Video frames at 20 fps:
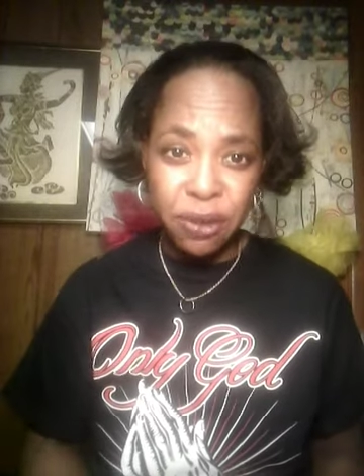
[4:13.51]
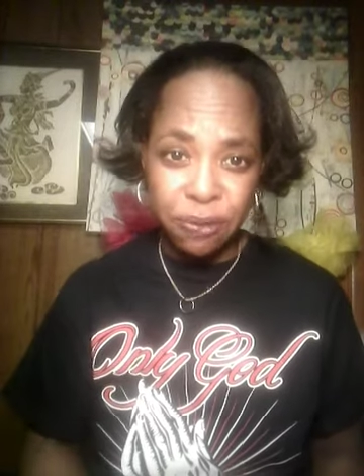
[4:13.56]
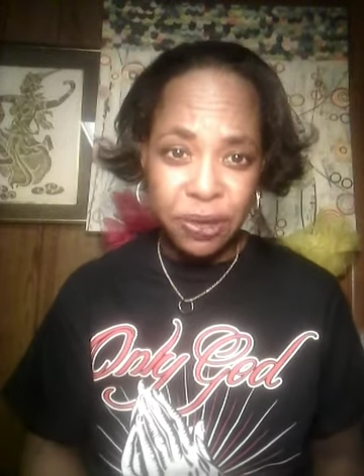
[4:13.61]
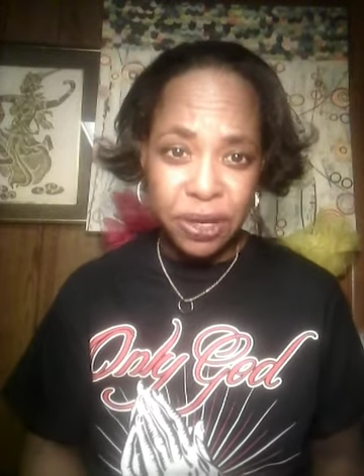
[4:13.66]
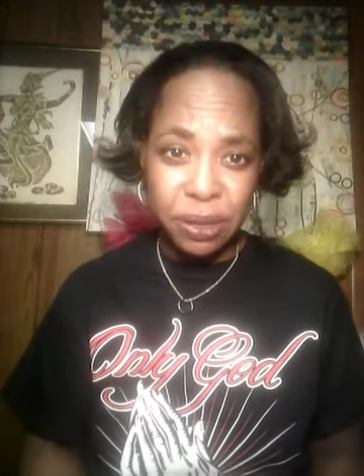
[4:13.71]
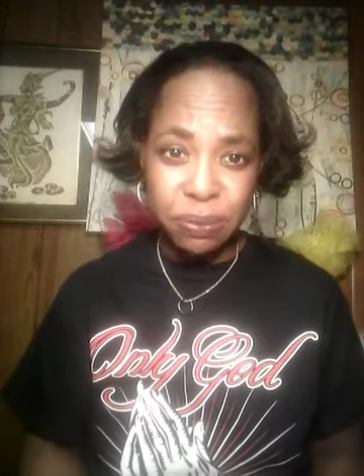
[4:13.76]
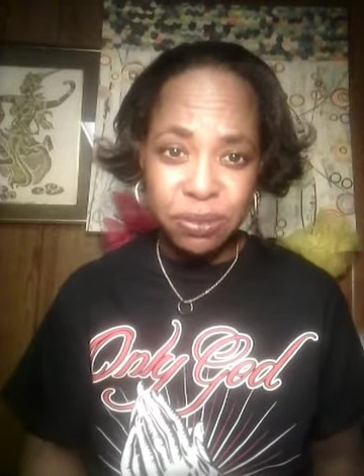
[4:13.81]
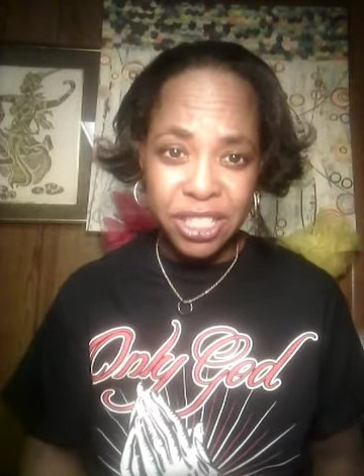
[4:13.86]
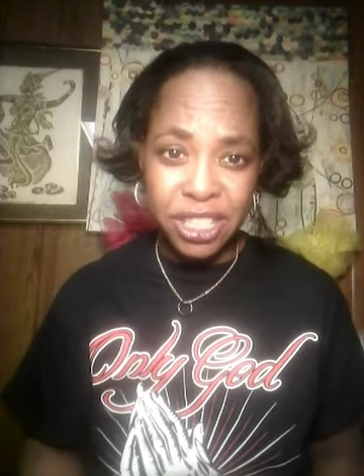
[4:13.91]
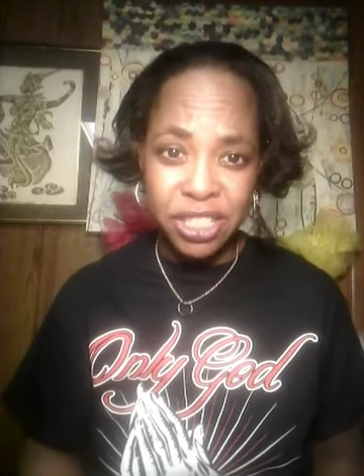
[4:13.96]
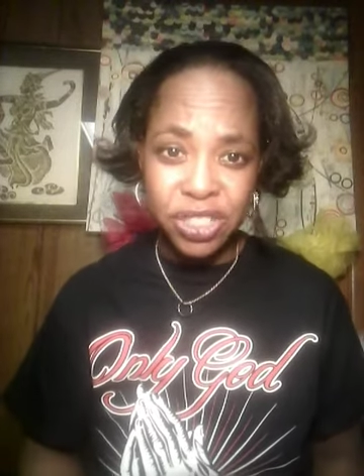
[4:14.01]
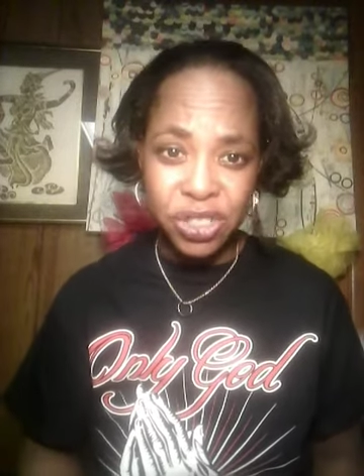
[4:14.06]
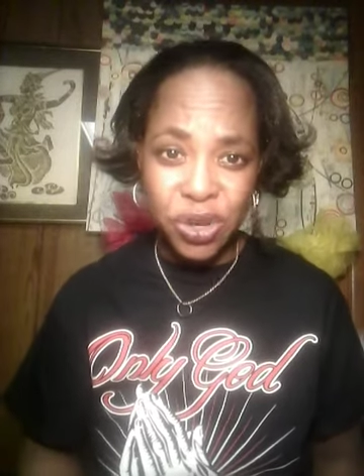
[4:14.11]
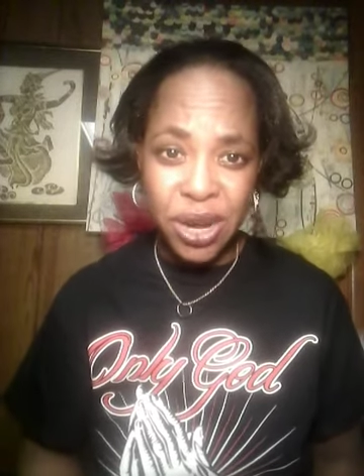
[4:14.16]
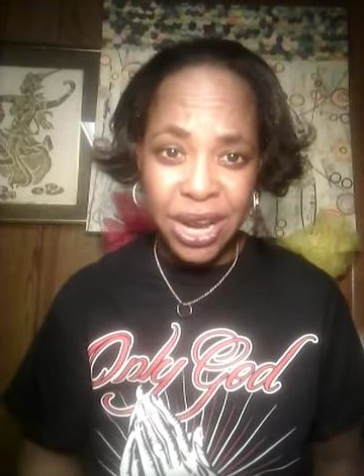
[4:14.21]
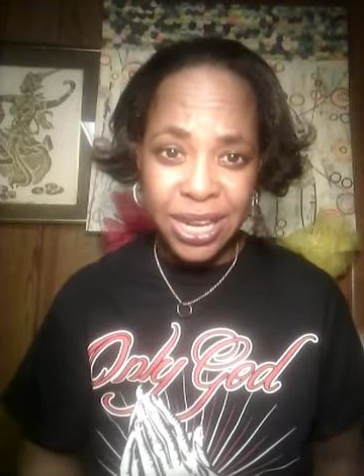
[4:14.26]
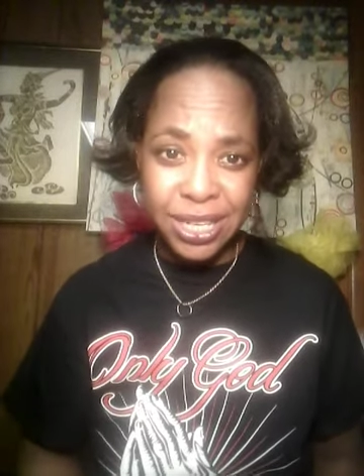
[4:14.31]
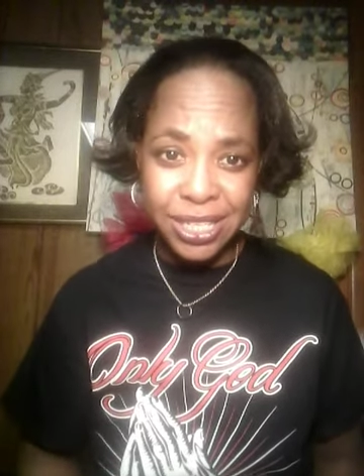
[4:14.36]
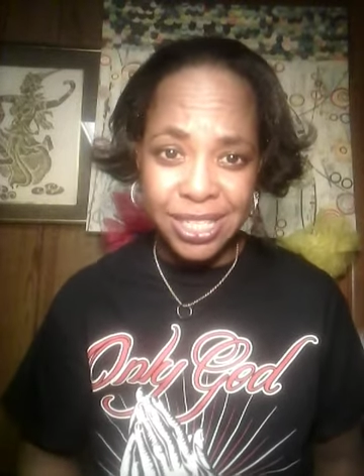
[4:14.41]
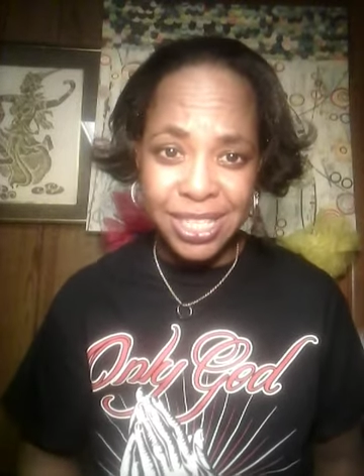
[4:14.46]
I'm just trying
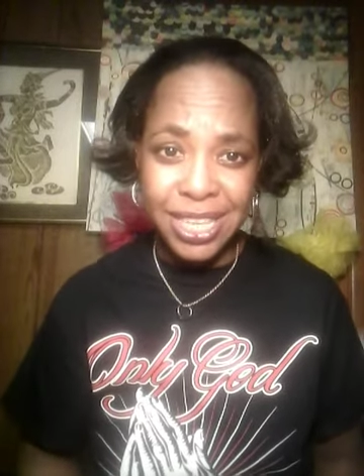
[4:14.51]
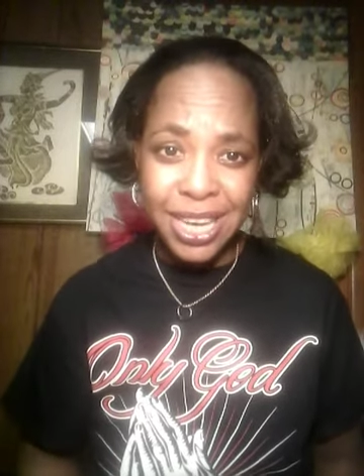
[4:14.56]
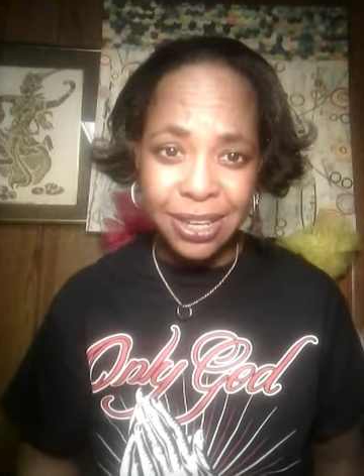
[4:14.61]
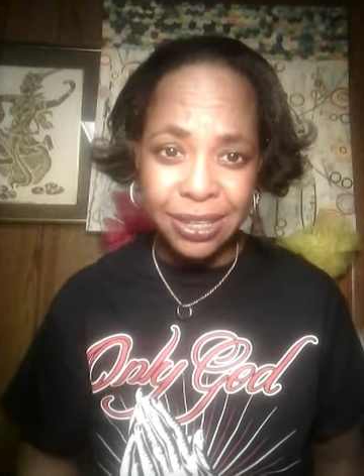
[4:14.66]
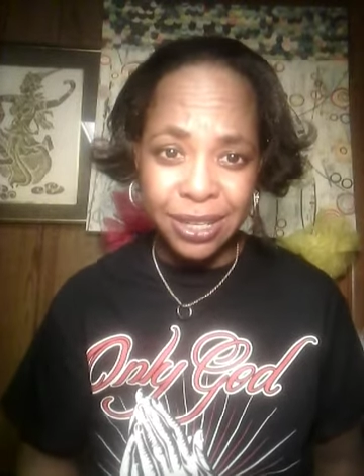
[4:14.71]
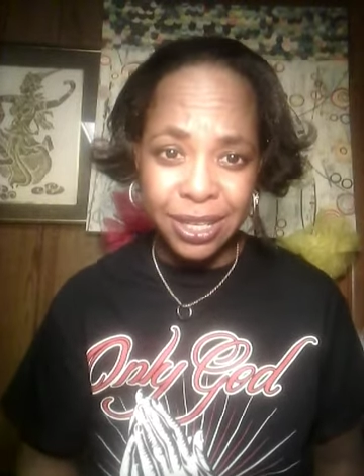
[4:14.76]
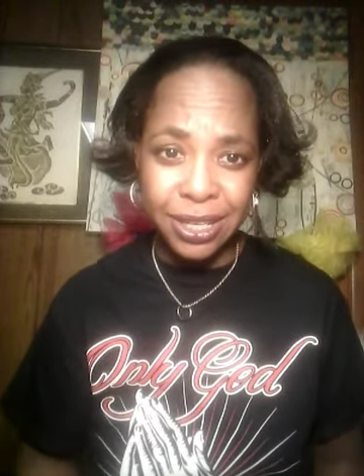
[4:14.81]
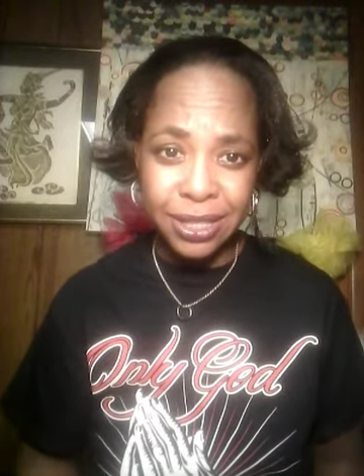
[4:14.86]
to tell you.